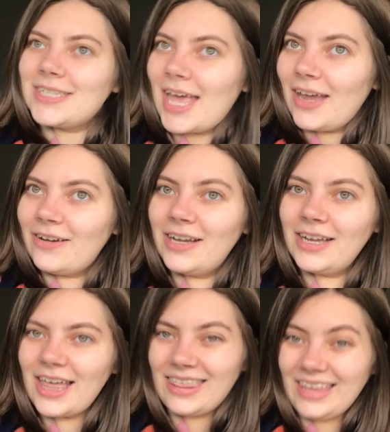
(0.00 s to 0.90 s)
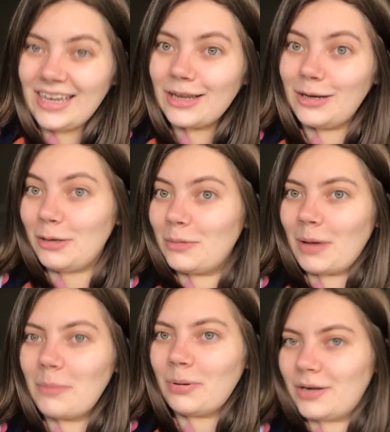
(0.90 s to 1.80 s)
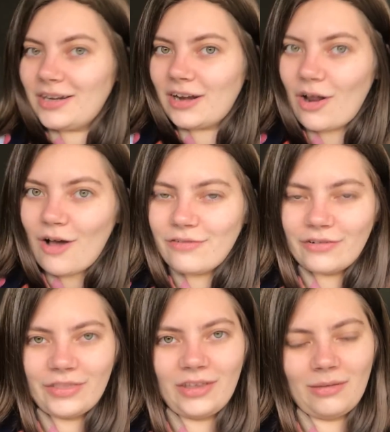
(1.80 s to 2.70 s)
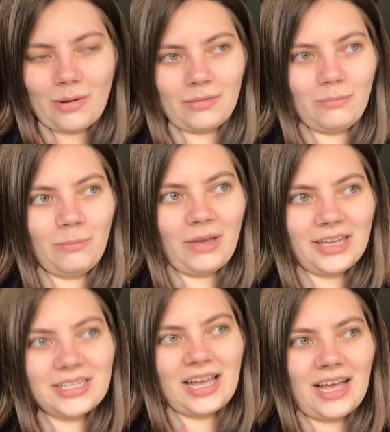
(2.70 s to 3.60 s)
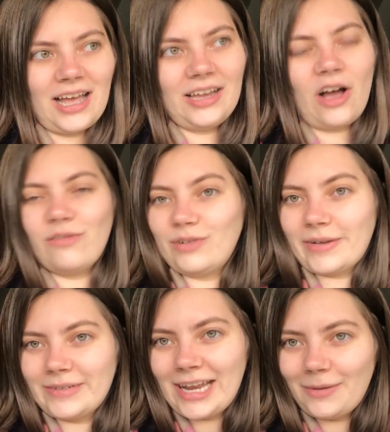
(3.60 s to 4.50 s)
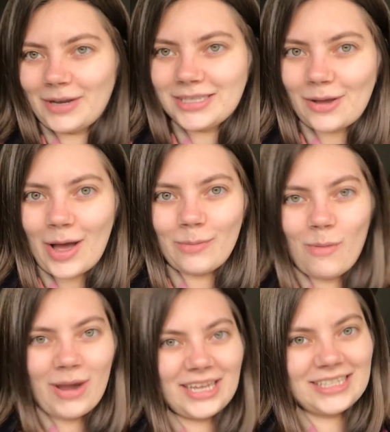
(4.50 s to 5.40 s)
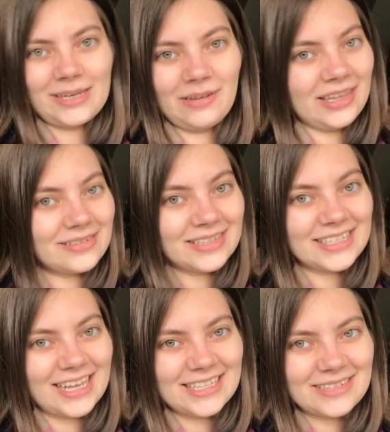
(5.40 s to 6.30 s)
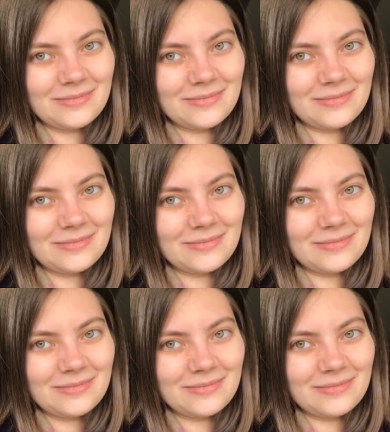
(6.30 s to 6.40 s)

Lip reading: So I think Luke might put an offer on the other one, but I can't afford that one anyway, so I will wait and see what this one says.